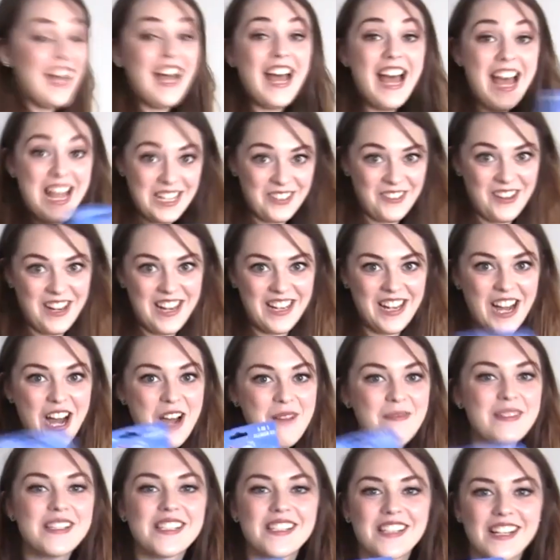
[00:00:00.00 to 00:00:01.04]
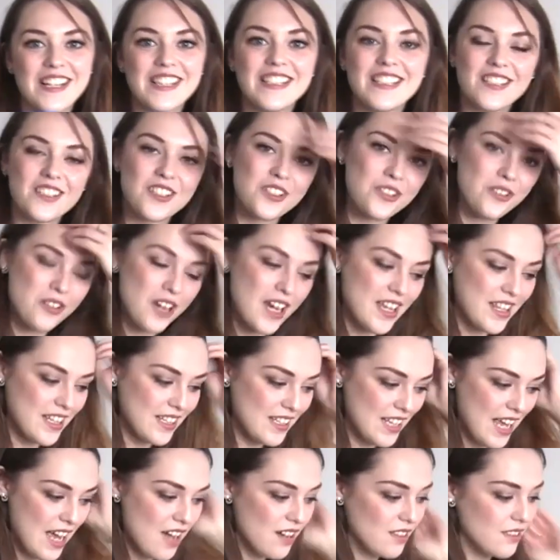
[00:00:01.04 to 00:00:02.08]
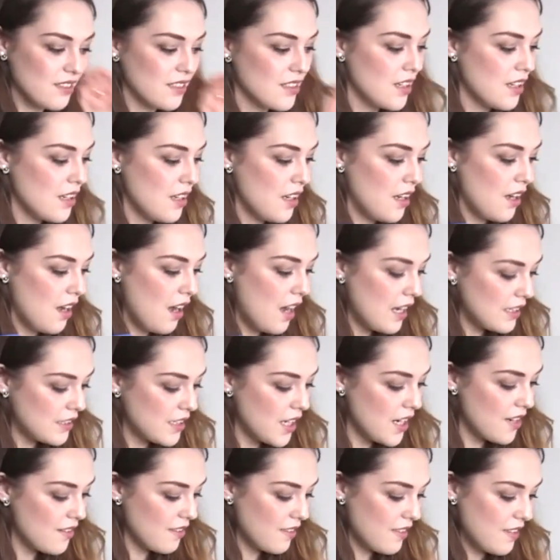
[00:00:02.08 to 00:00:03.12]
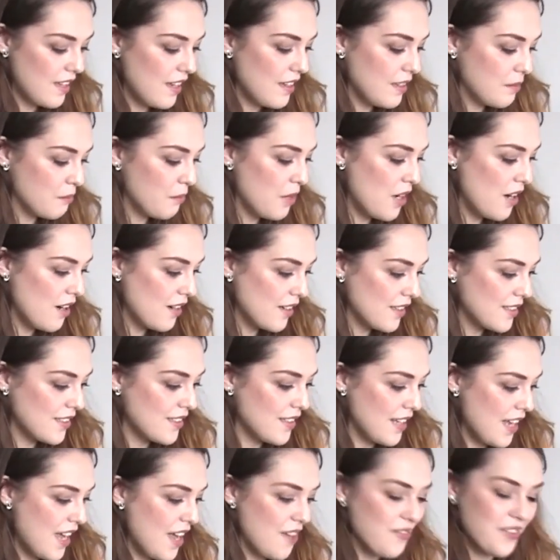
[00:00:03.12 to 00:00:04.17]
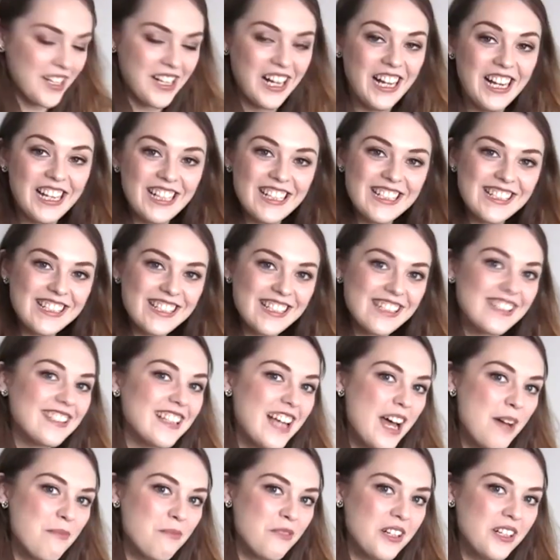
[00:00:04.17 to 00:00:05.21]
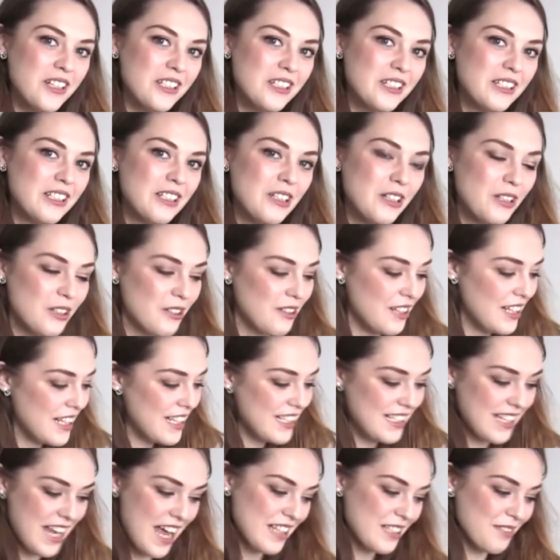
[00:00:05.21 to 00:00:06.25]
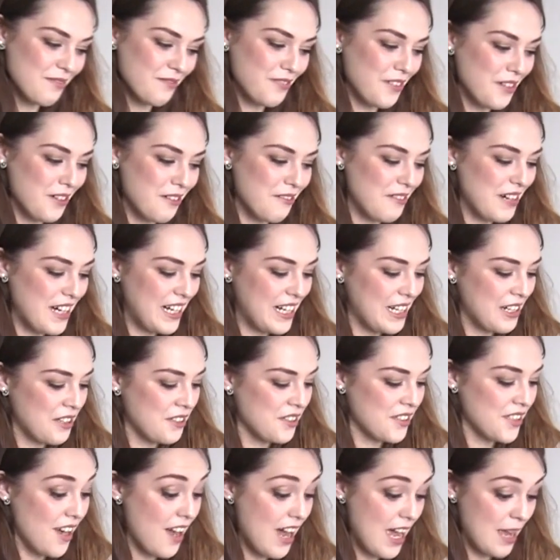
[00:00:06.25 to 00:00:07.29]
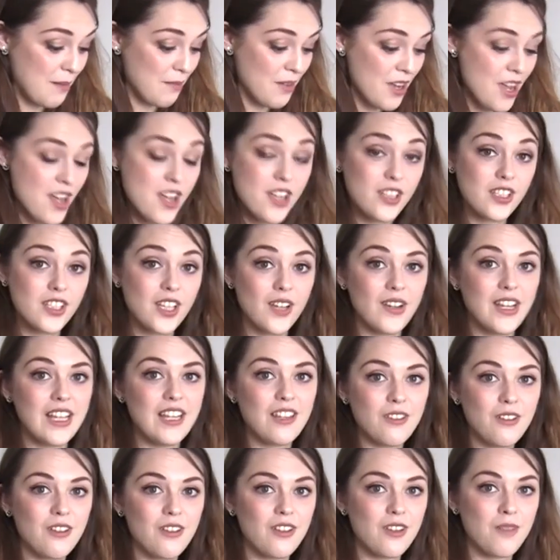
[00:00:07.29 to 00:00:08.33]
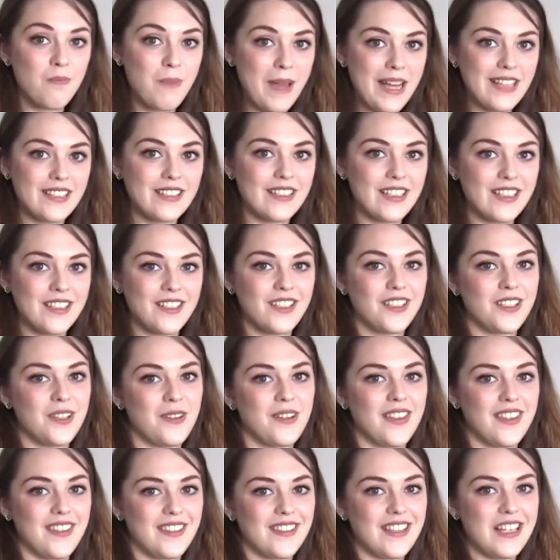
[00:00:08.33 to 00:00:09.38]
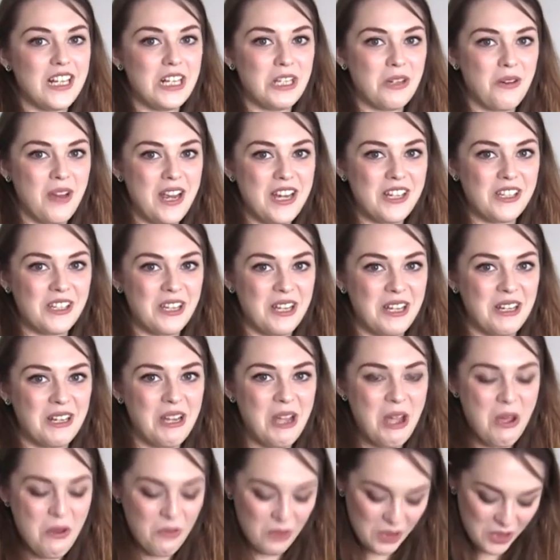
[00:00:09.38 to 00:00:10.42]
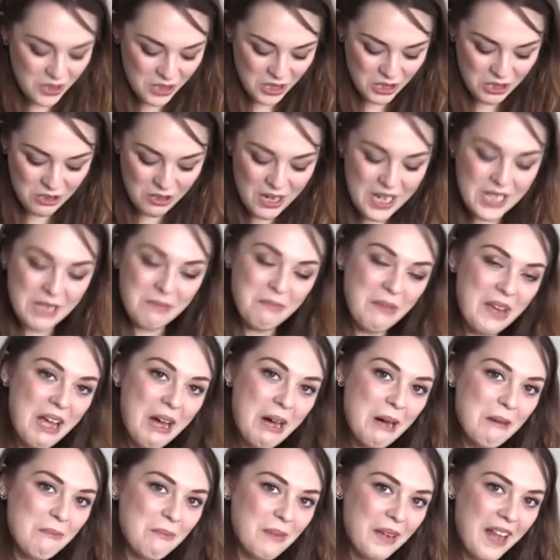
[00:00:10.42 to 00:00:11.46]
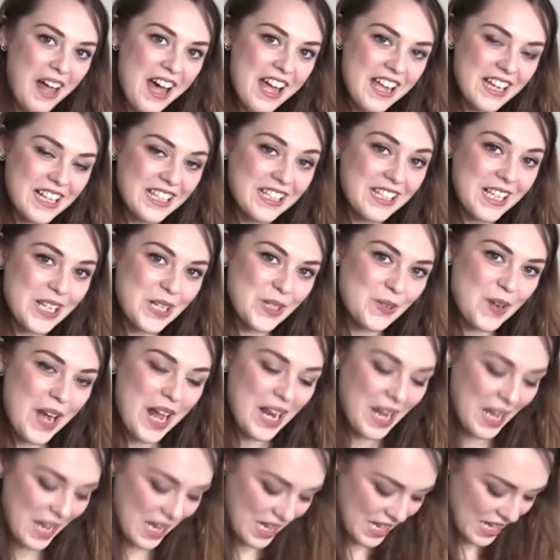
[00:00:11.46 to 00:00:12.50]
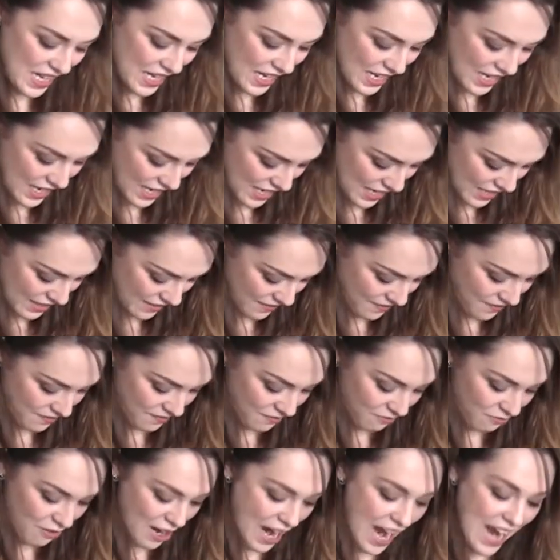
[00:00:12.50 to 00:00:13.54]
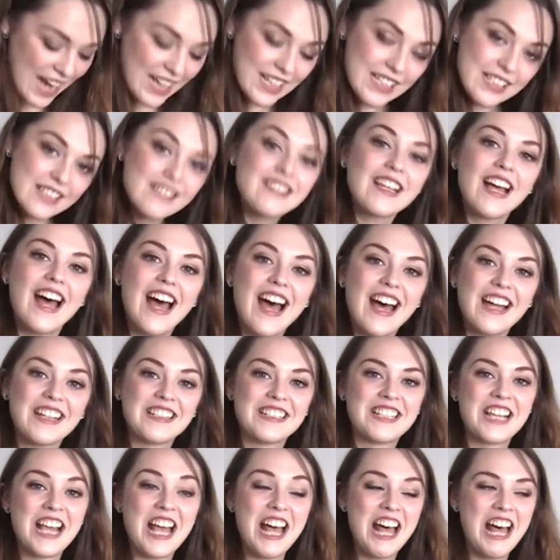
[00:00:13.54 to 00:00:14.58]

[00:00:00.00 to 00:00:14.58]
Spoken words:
Anyway, I'm excited to try this out. I don't think Mark's ever cleaned his camera, or at least hasn't for a really long time. So he thought the best thing to do in this situation was to dress me up like Cinderella in rags and